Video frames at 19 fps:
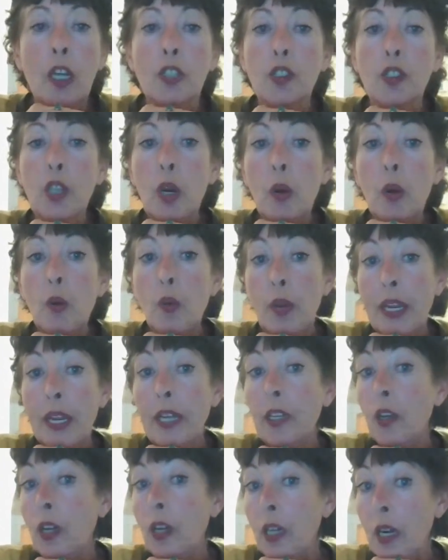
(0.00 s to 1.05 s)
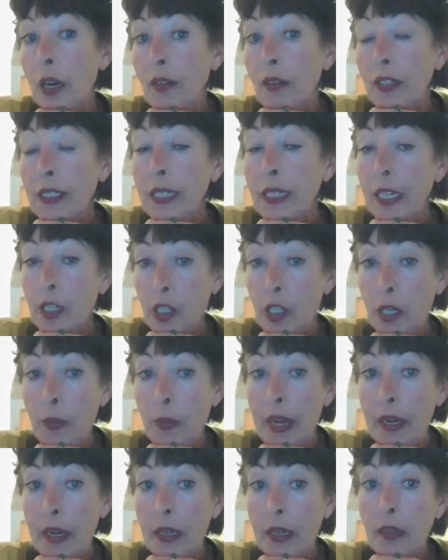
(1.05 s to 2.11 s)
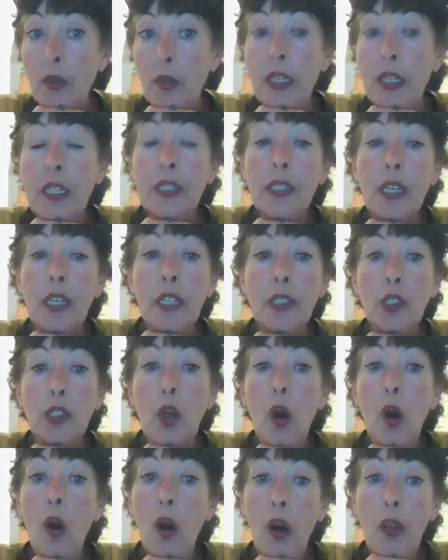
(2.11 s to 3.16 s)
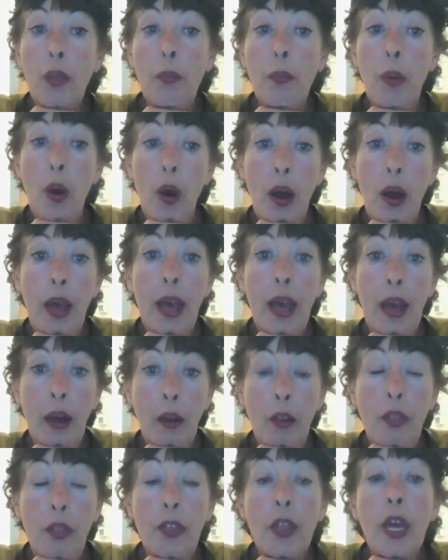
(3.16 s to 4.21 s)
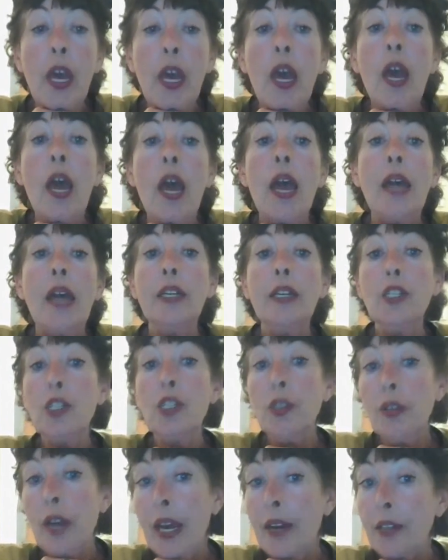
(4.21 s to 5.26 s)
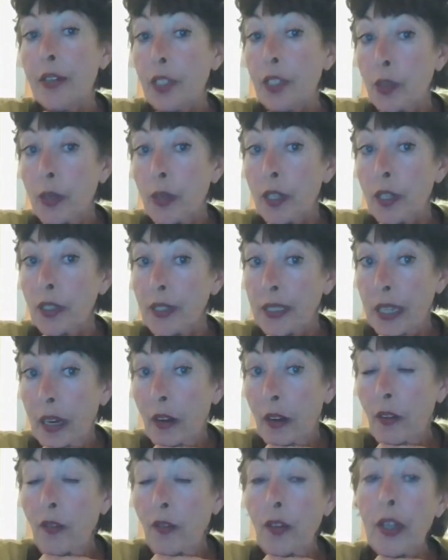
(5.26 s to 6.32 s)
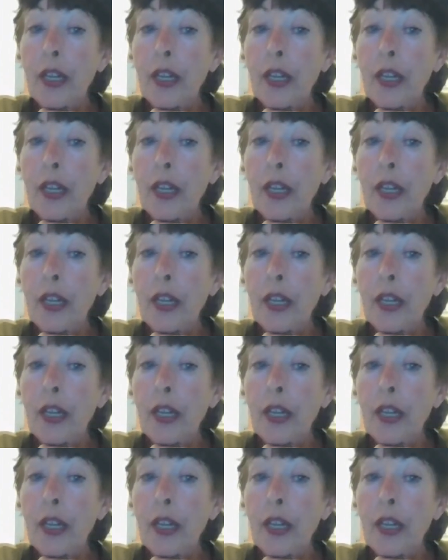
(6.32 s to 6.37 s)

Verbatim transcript: So we had a long conversation about it. We discussed all the paw health, and I showed her how to do it herself.